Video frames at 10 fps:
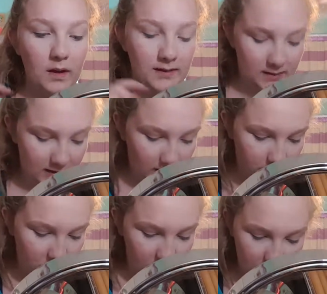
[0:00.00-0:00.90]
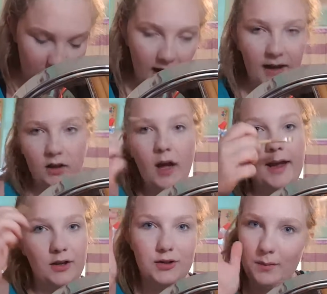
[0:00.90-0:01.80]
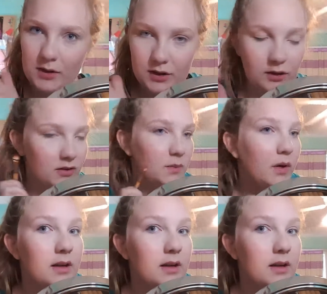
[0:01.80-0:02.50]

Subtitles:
instead of just that, I usually brush it through the spool.